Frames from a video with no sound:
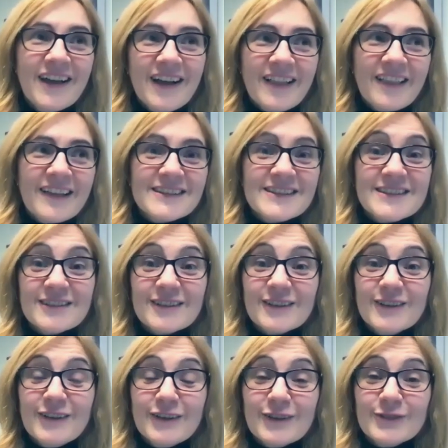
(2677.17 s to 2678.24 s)
That's a
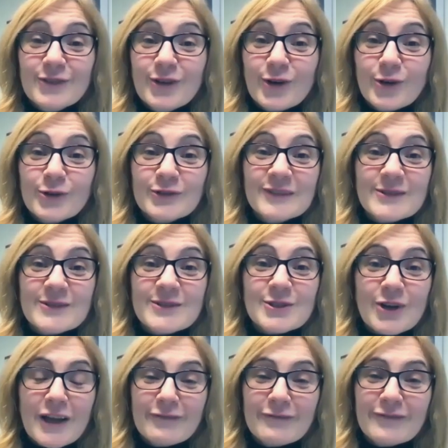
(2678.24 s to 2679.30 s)
good goal to
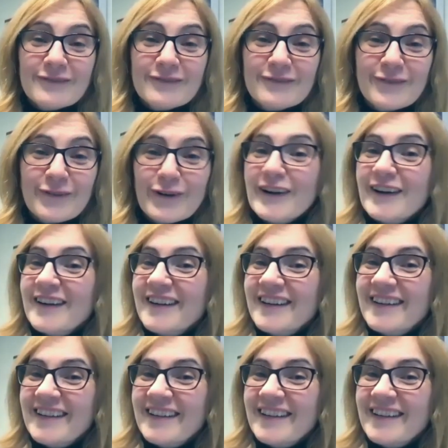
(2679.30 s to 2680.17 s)
strive for.